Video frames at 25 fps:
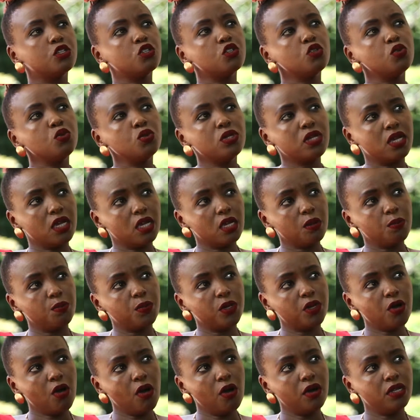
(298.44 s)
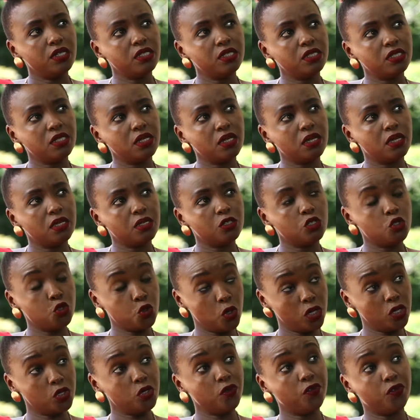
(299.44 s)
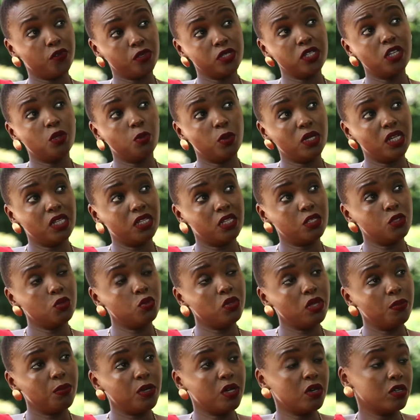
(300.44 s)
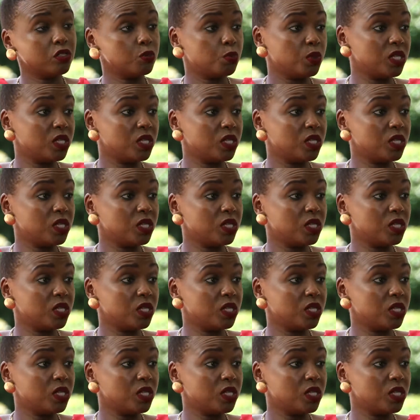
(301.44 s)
the two day because uh, 2014 we did the two day because we